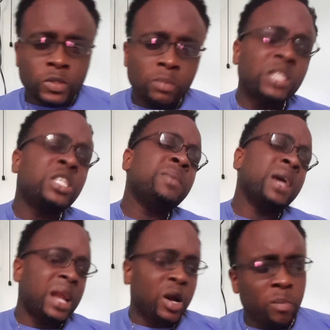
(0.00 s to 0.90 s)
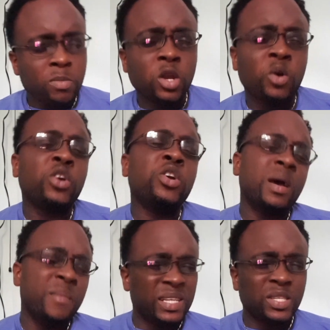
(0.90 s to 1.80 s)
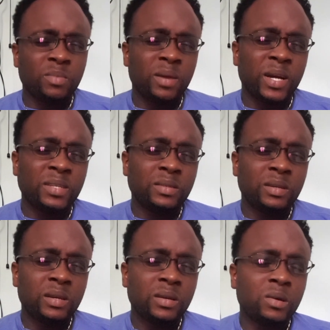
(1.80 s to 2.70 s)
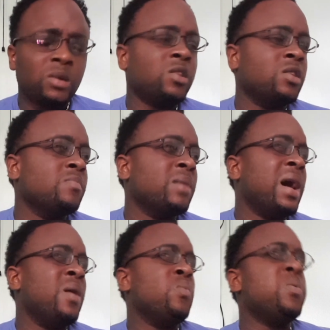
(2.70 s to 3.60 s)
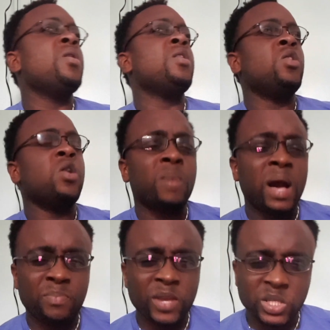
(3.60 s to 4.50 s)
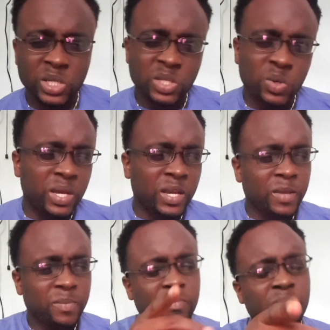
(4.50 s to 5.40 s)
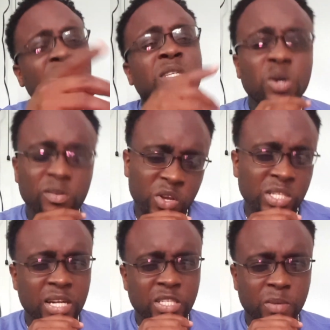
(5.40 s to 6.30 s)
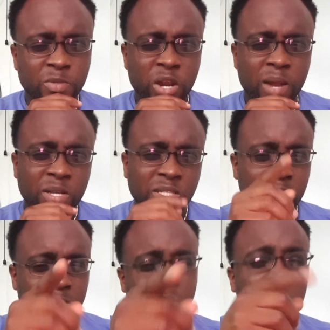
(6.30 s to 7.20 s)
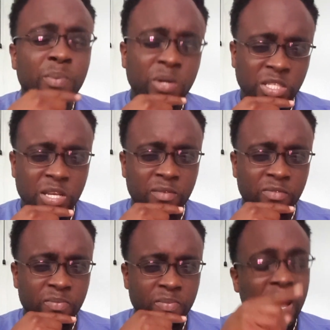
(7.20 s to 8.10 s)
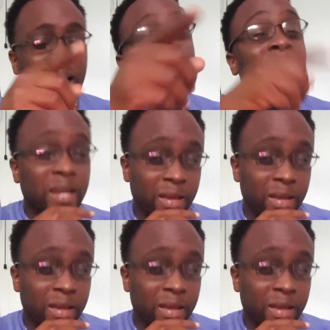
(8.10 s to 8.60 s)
Imagine me all come down and do the best something, man. Oh, my world. Oh, my precious Newlink. Peace out, viewers and subscribers. Big up on yourself. Attack